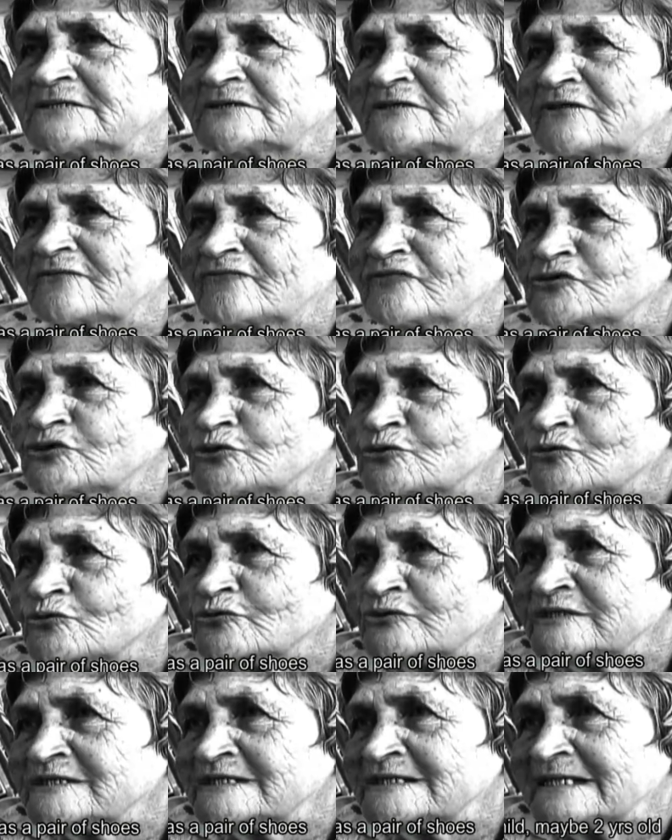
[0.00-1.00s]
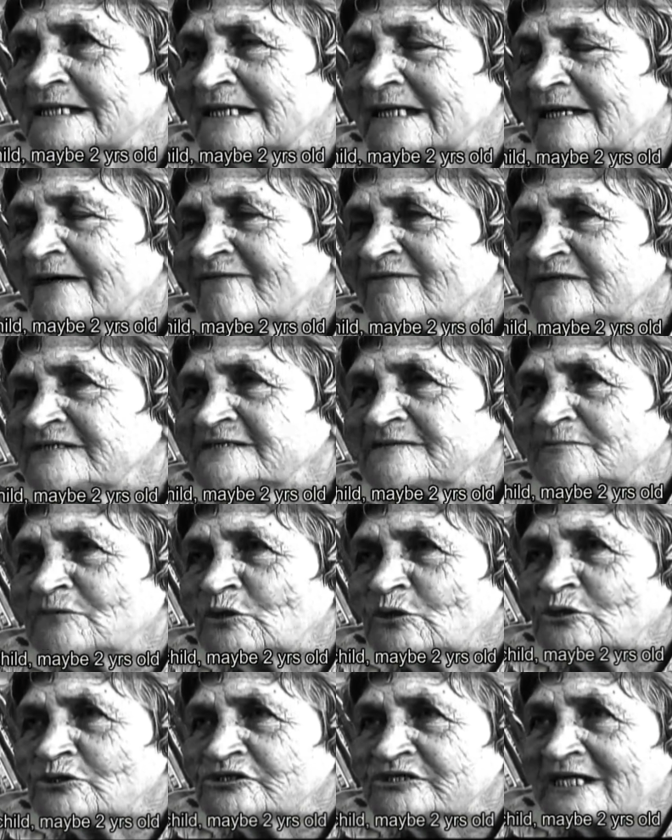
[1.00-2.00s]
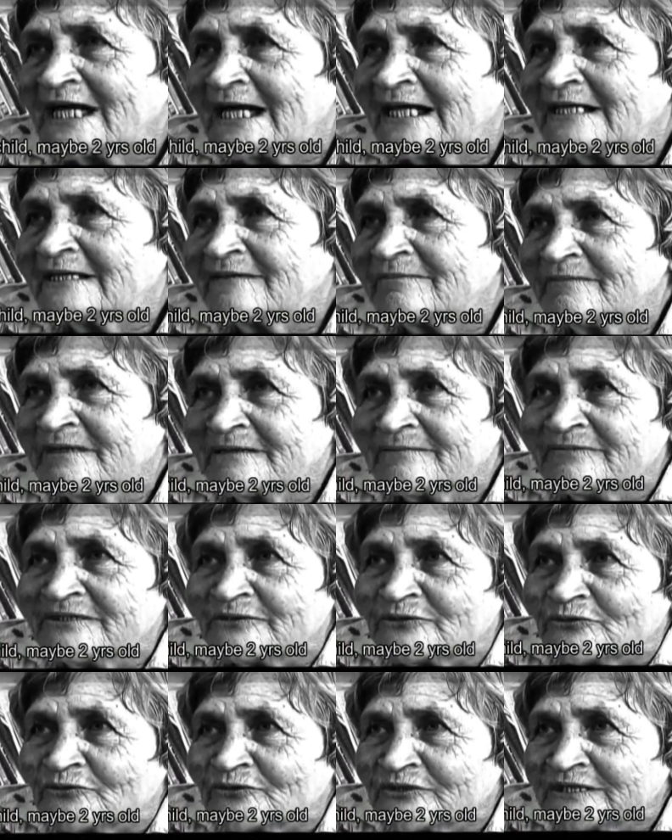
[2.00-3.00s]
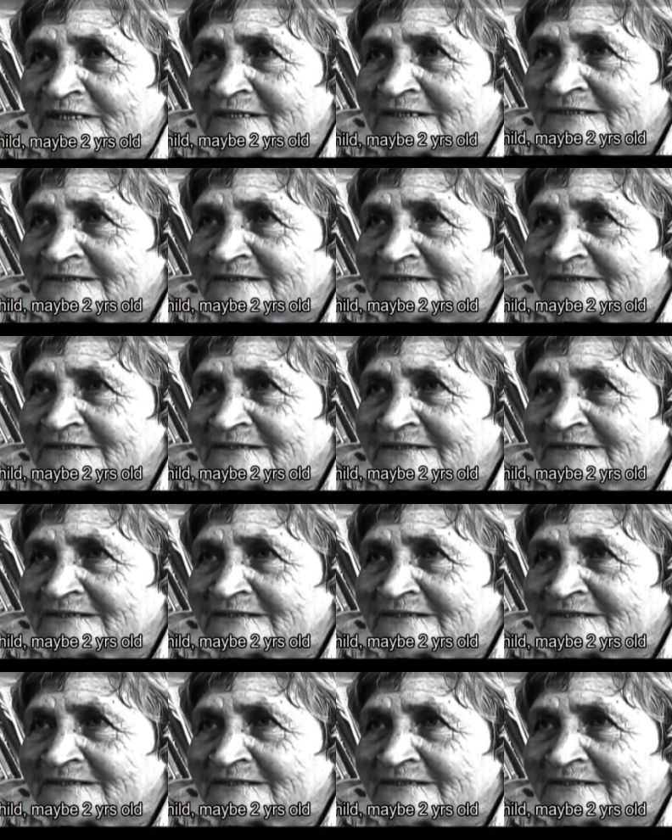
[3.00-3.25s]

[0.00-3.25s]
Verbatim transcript: pair of shoes of a small child, maybe two